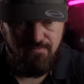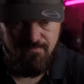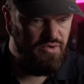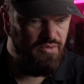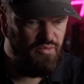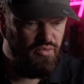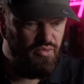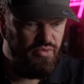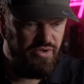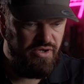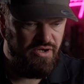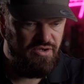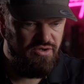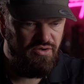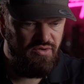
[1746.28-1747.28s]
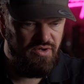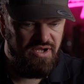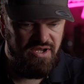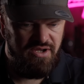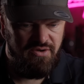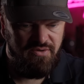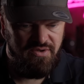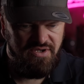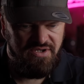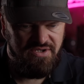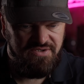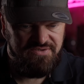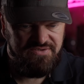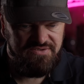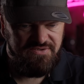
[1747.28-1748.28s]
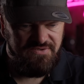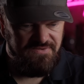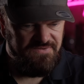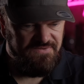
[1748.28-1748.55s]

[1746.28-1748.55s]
And then what we're going to do now is